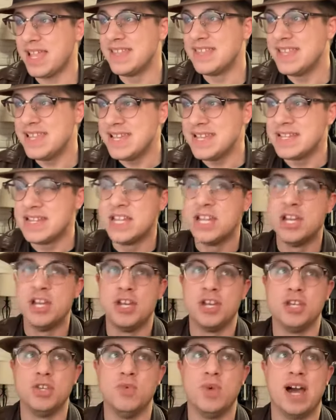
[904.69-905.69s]
And then
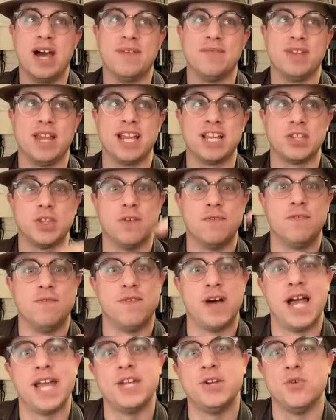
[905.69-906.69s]
you have like the
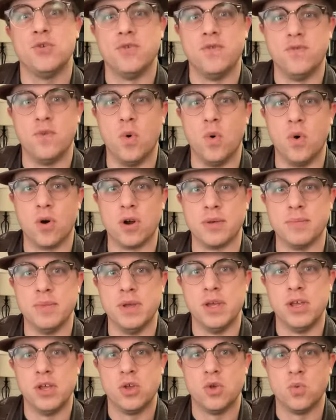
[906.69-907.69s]
final
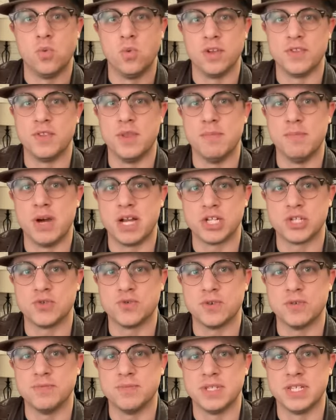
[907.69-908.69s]
form with the
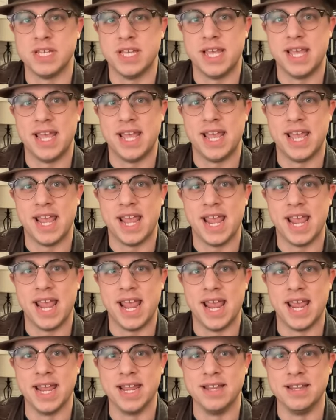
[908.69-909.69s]
mushrooms,
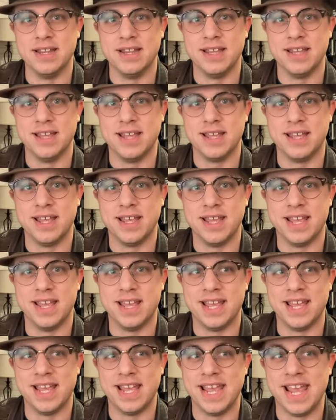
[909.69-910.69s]
and
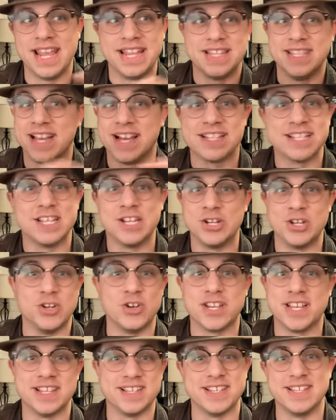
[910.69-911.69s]
it doesn't
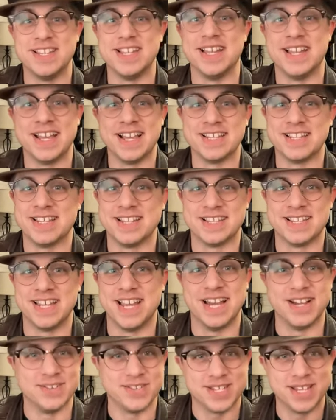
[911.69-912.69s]
look as silly as it
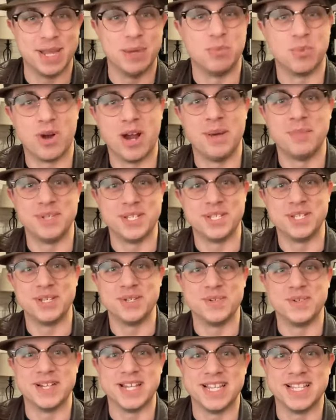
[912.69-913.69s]
sounds. I promise
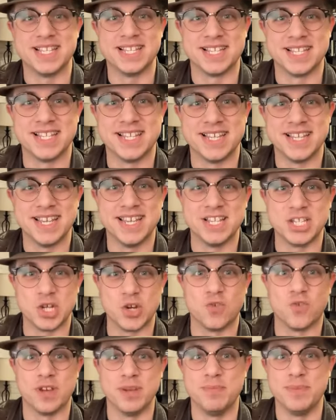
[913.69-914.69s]
you, it's
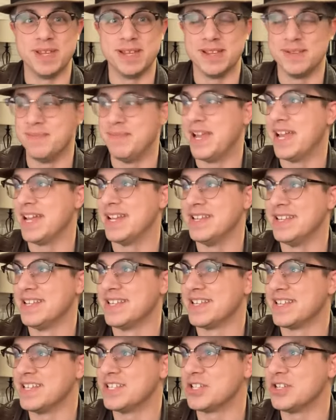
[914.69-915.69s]
creepy, man.
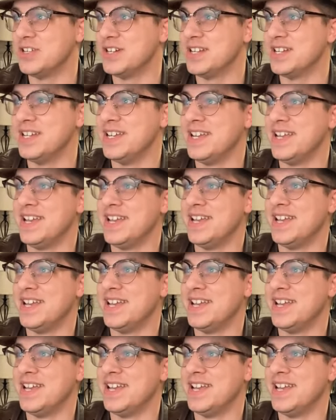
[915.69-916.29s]
It's good.